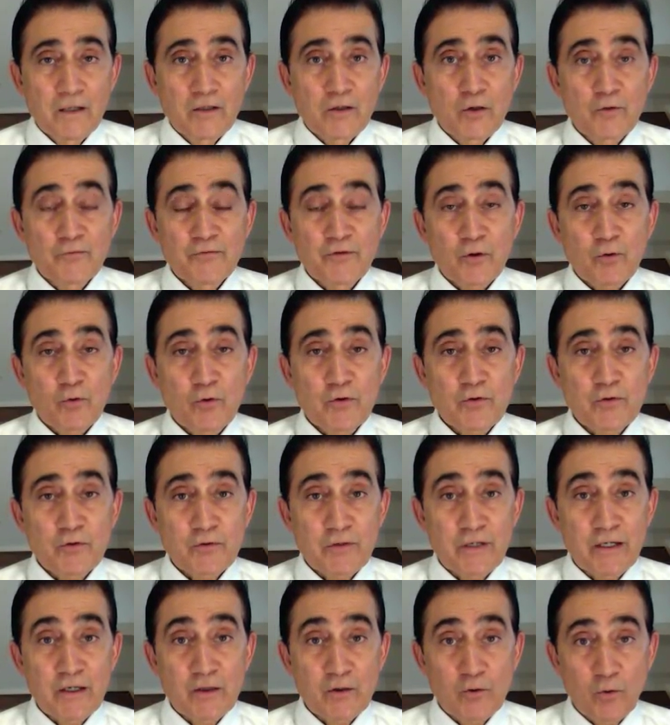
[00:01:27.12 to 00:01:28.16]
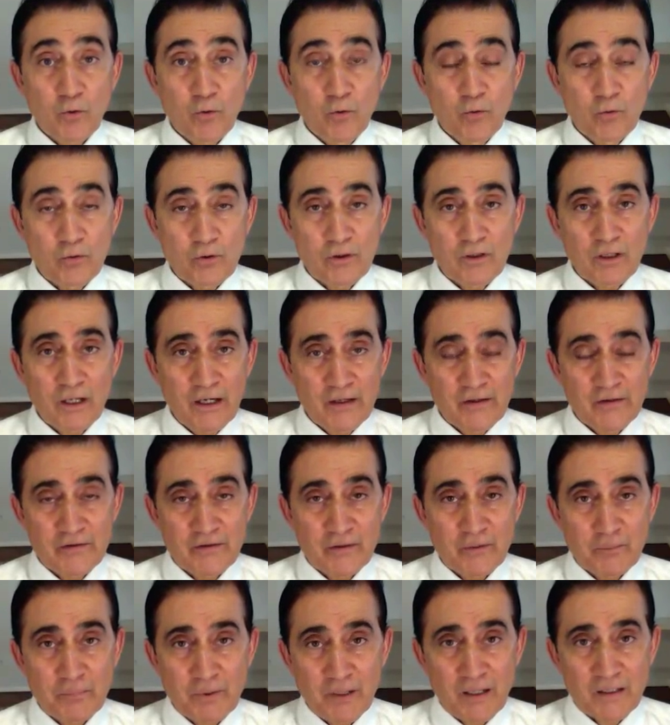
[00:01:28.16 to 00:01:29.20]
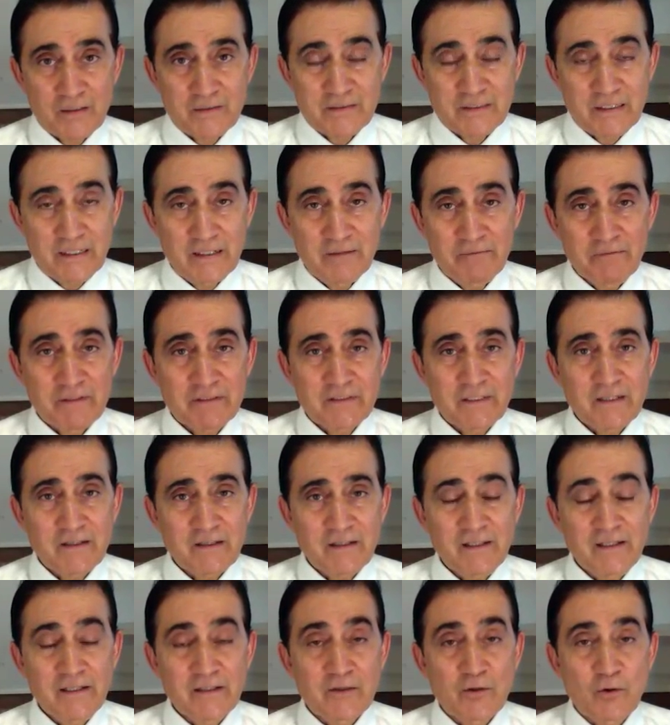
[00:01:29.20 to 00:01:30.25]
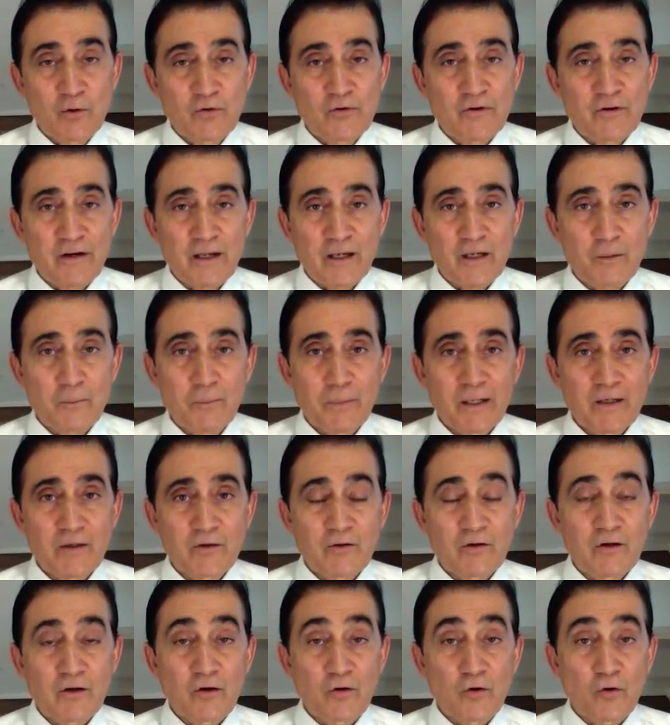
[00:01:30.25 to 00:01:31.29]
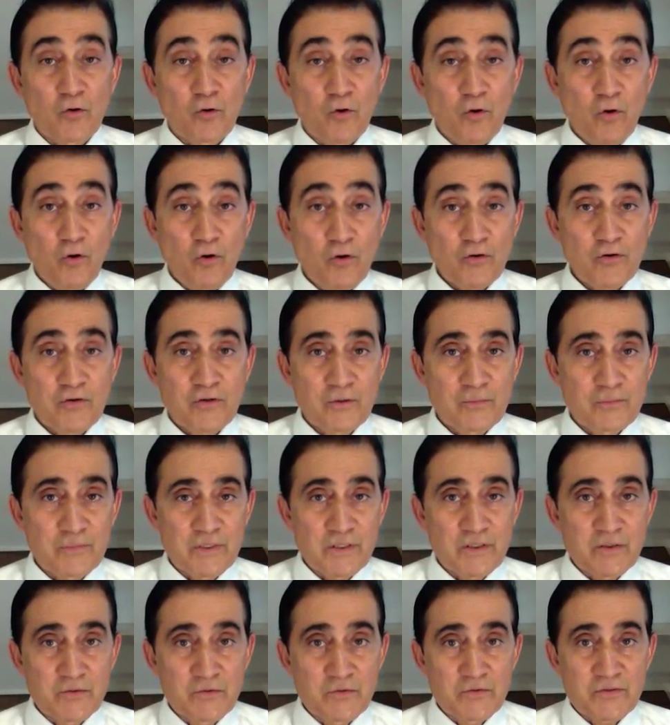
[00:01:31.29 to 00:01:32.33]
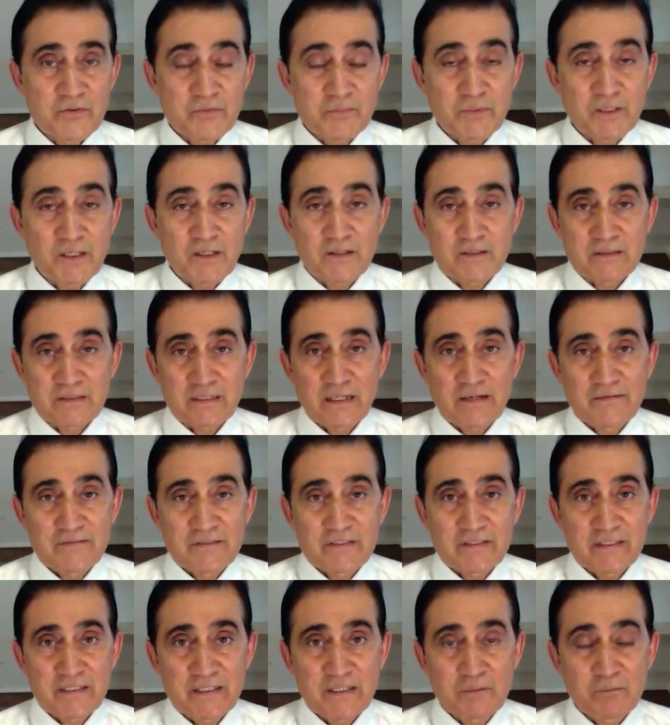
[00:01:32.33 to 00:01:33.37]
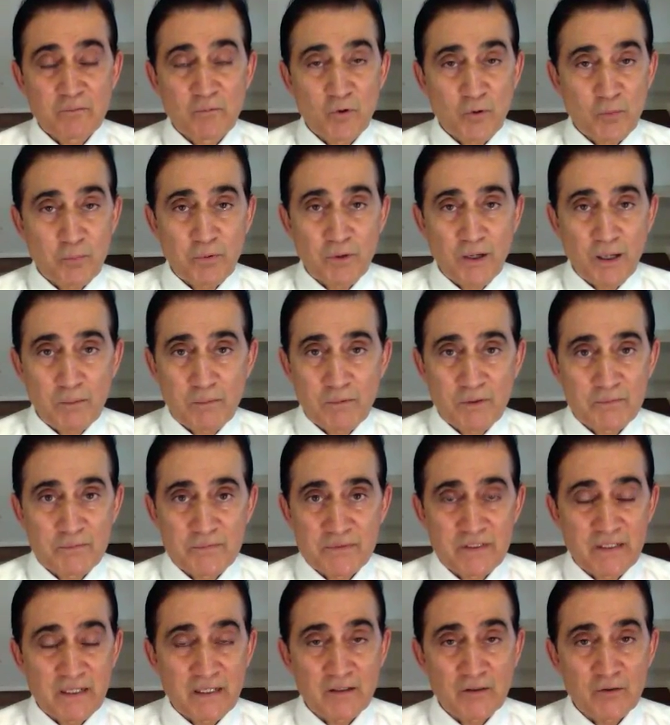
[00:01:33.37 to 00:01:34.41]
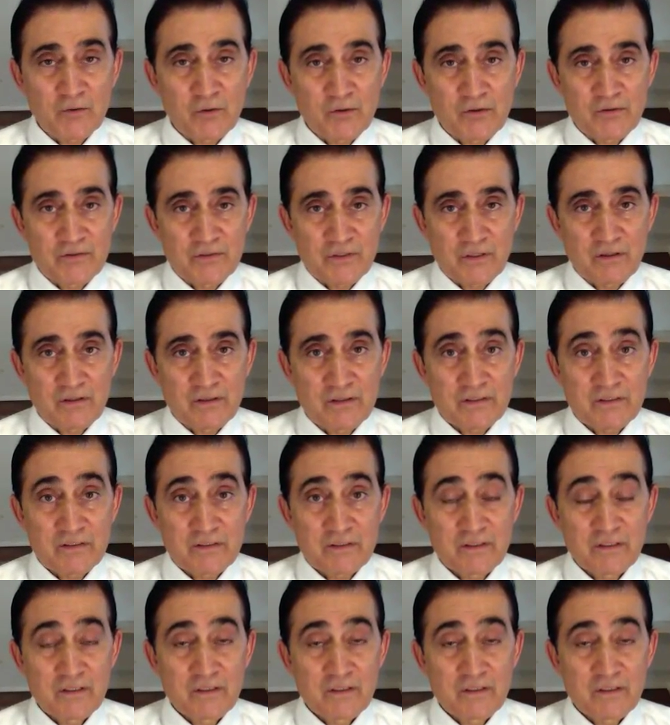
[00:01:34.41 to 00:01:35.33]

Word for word: Now, if you're going to take oral hydrogen peroxide, which I really don't recommend on a long-term use because I've seen more problems than good results,